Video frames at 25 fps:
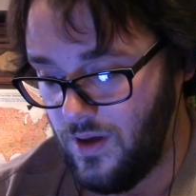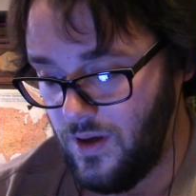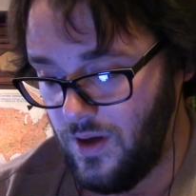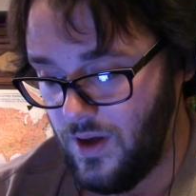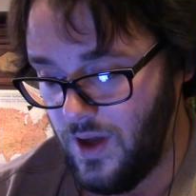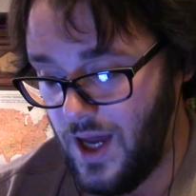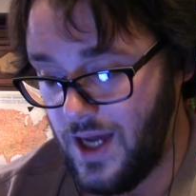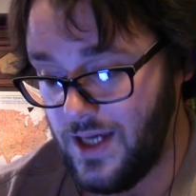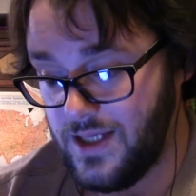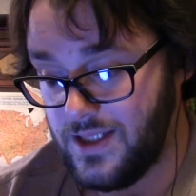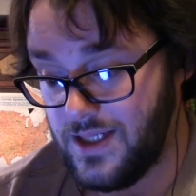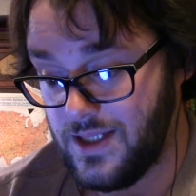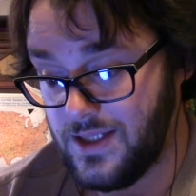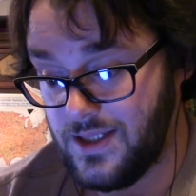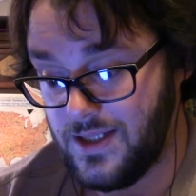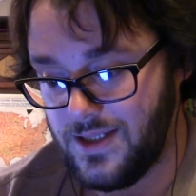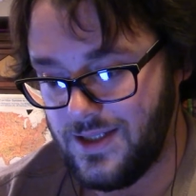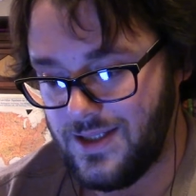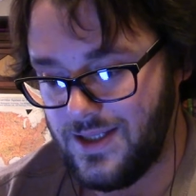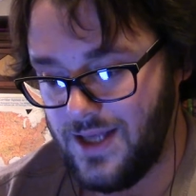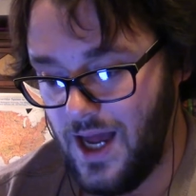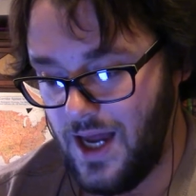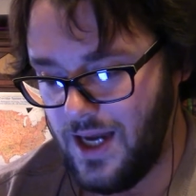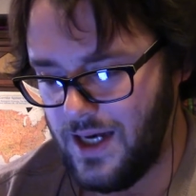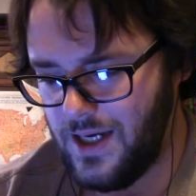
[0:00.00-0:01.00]
ISIS
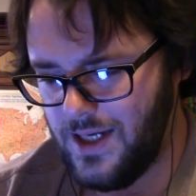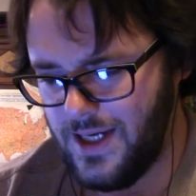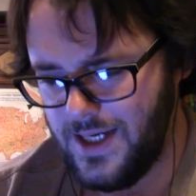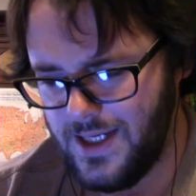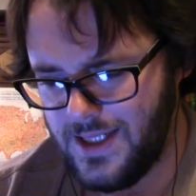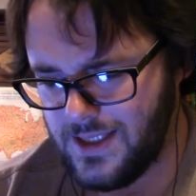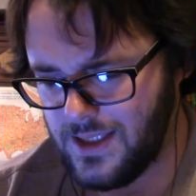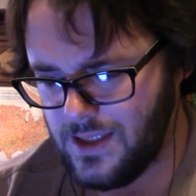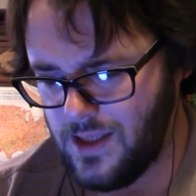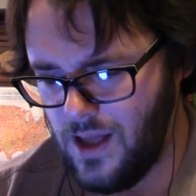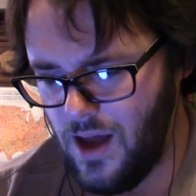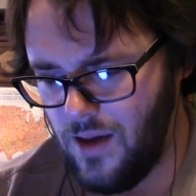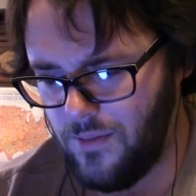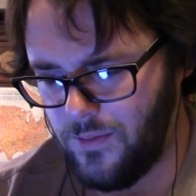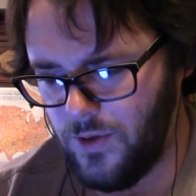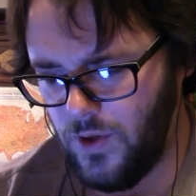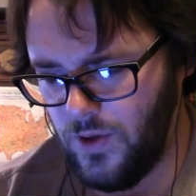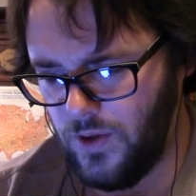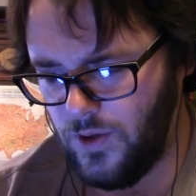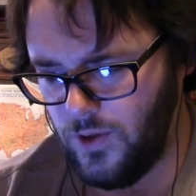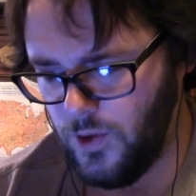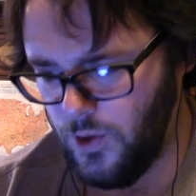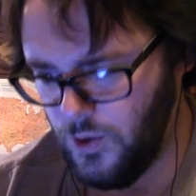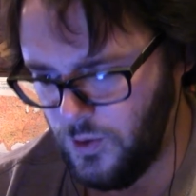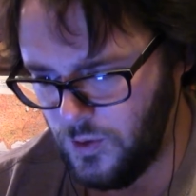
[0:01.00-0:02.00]
is not Islam, you
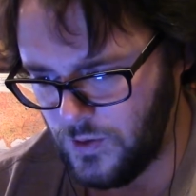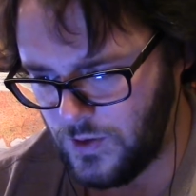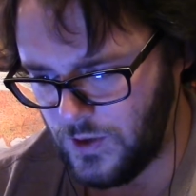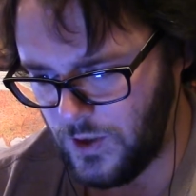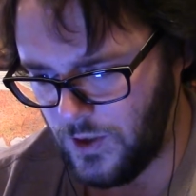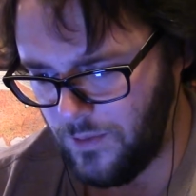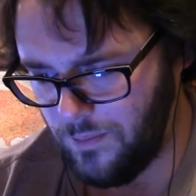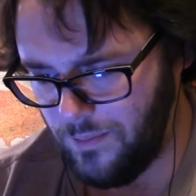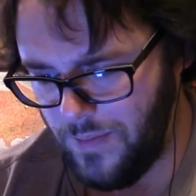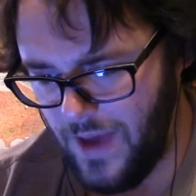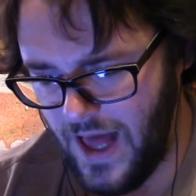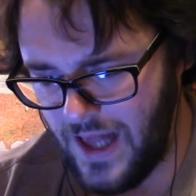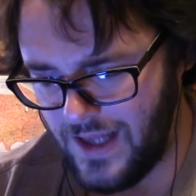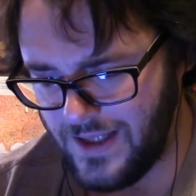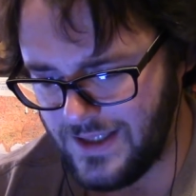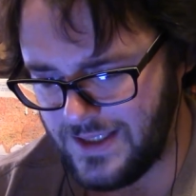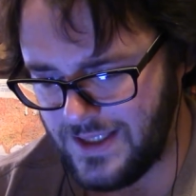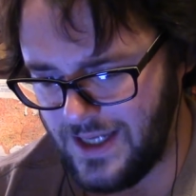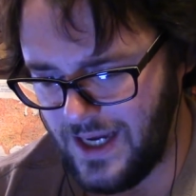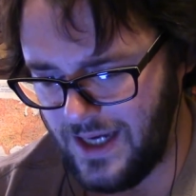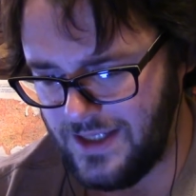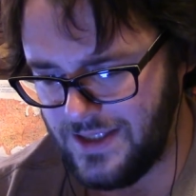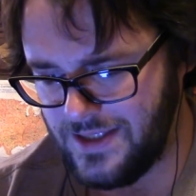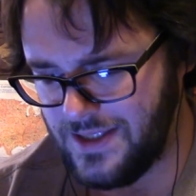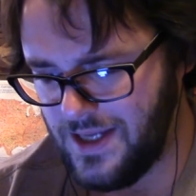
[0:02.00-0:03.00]
loser.
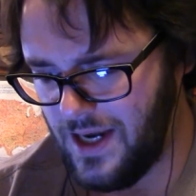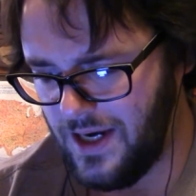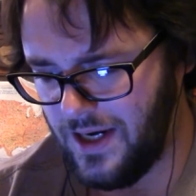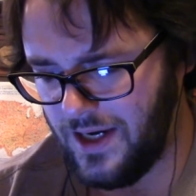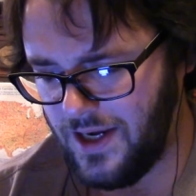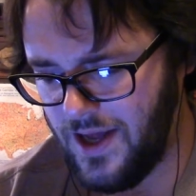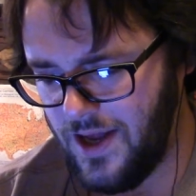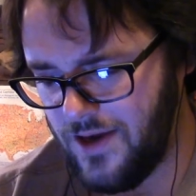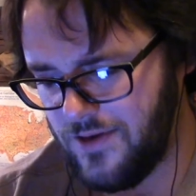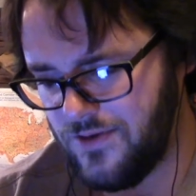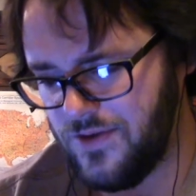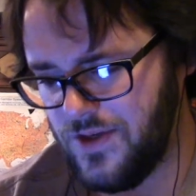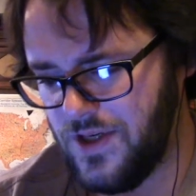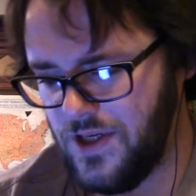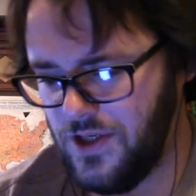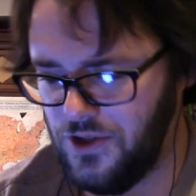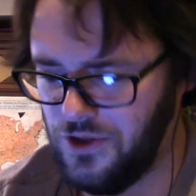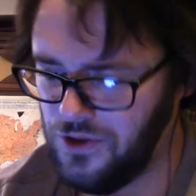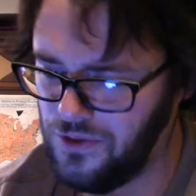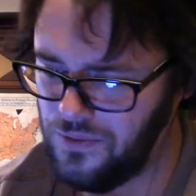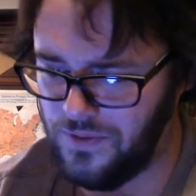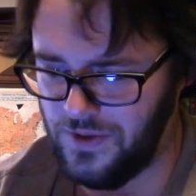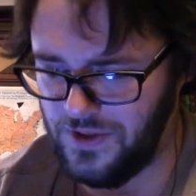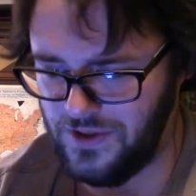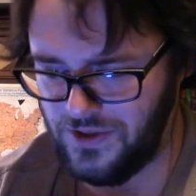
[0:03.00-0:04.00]
Palestine is not a country.
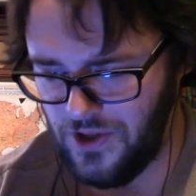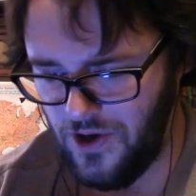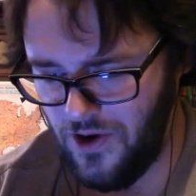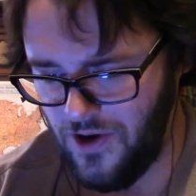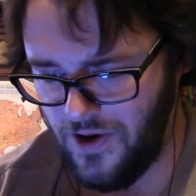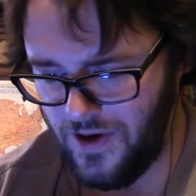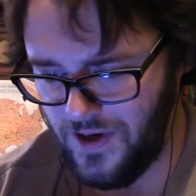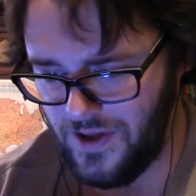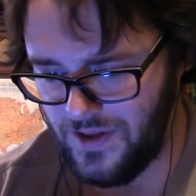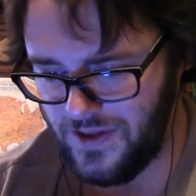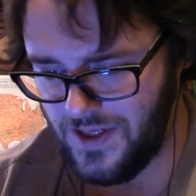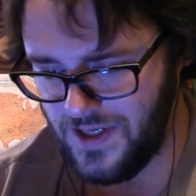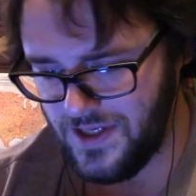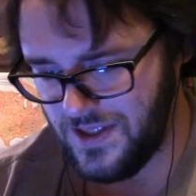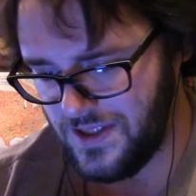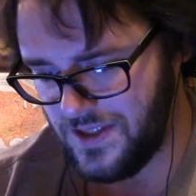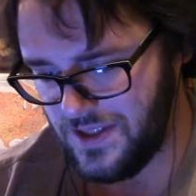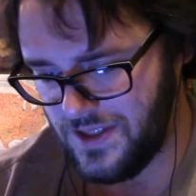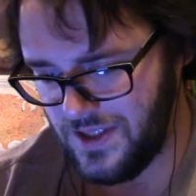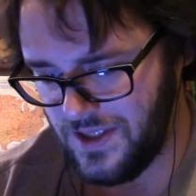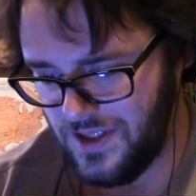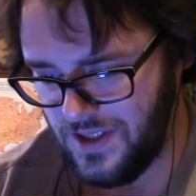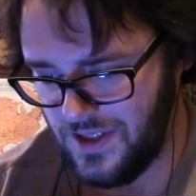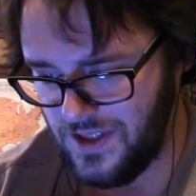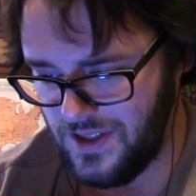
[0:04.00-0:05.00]
You're retarded.
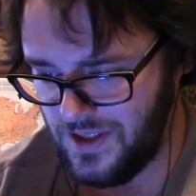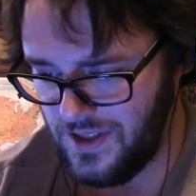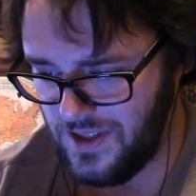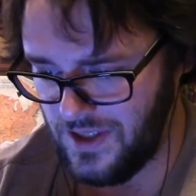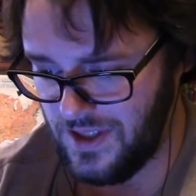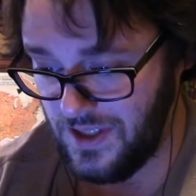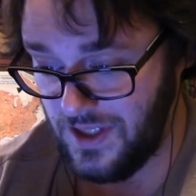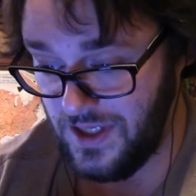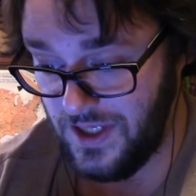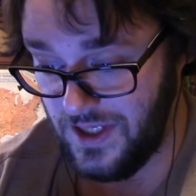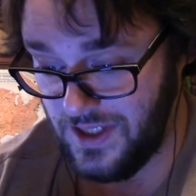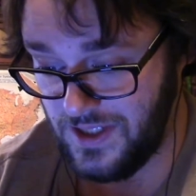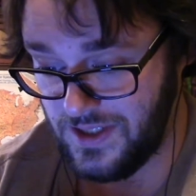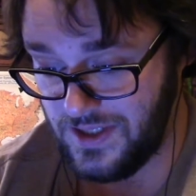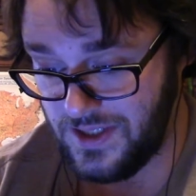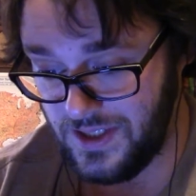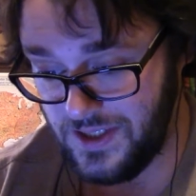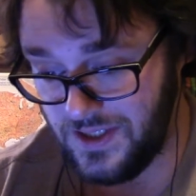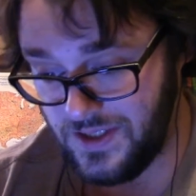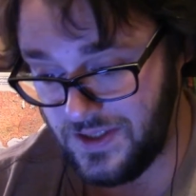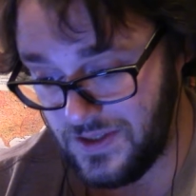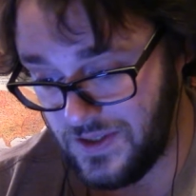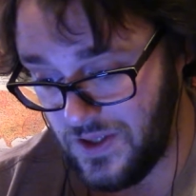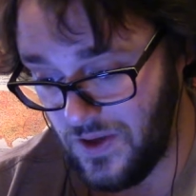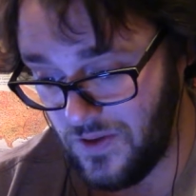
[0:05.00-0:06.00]
This is
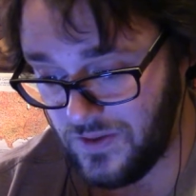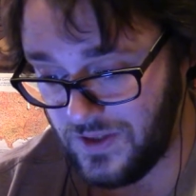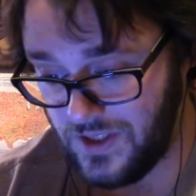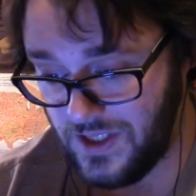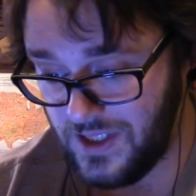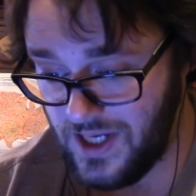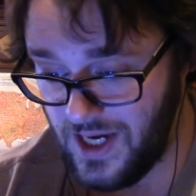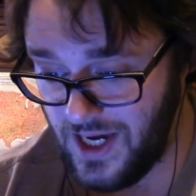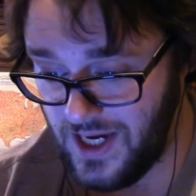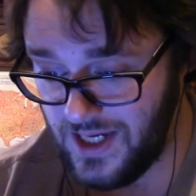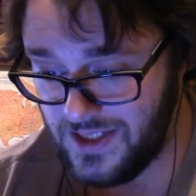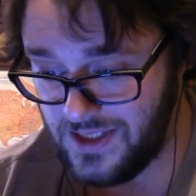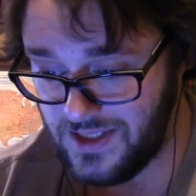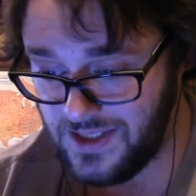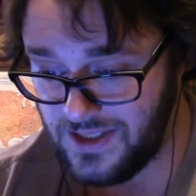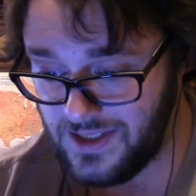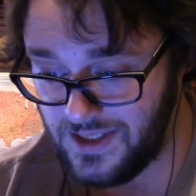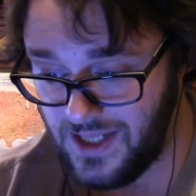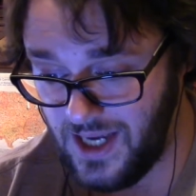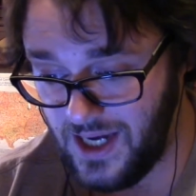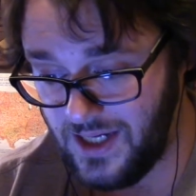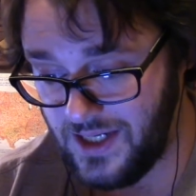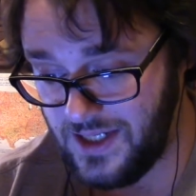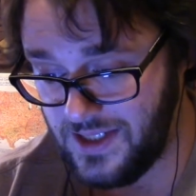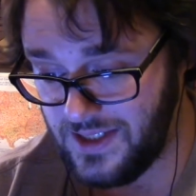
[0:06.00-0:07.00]
insulting ISIS,
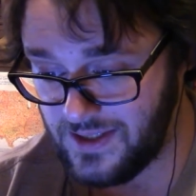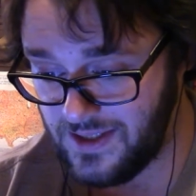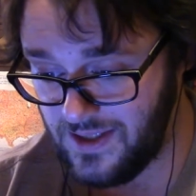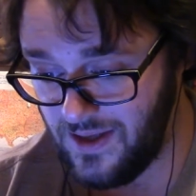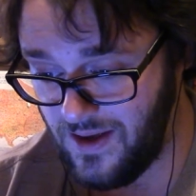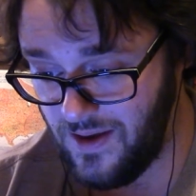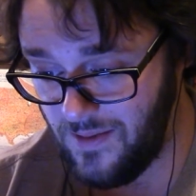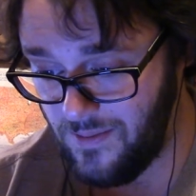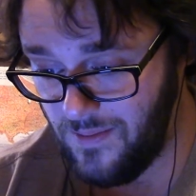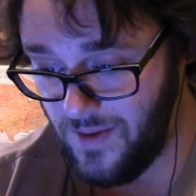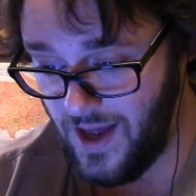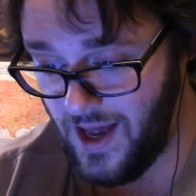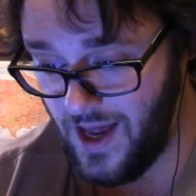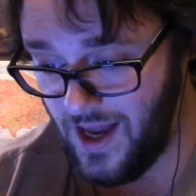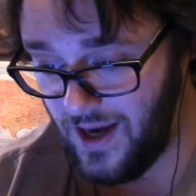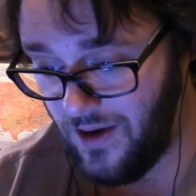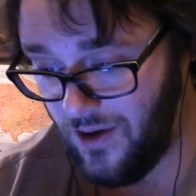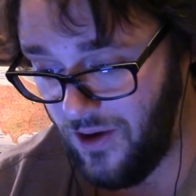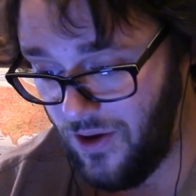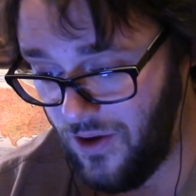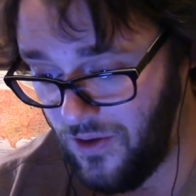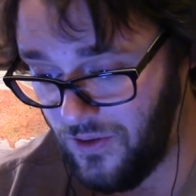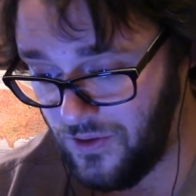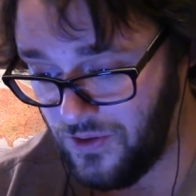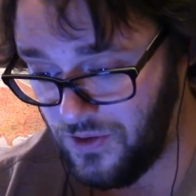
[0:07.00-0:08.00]
not Islam at
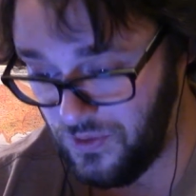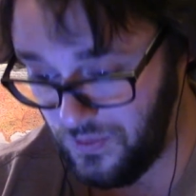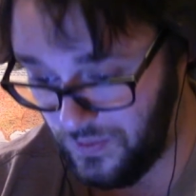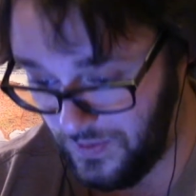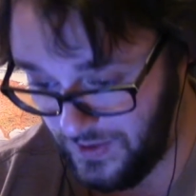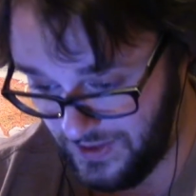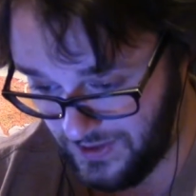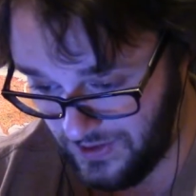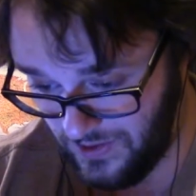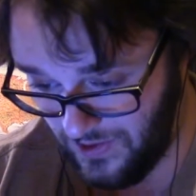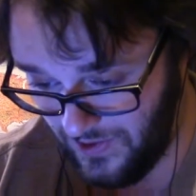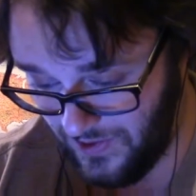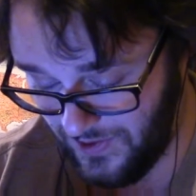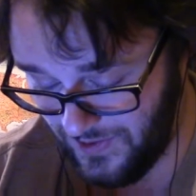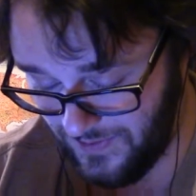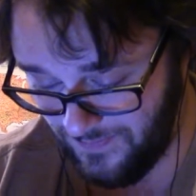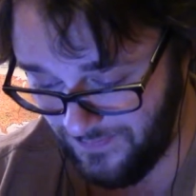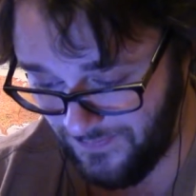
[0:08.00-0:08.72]
all, you retard.